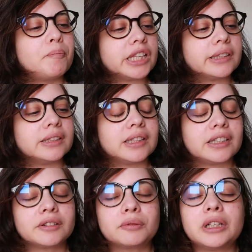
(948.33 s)
But
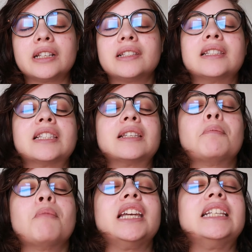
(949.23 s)
Iain Reid, it's just,
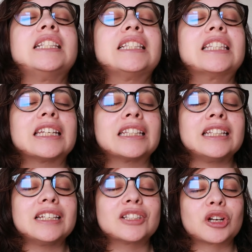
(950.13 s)
my skin
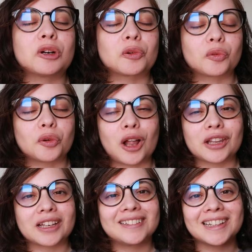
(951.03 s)
is crawling.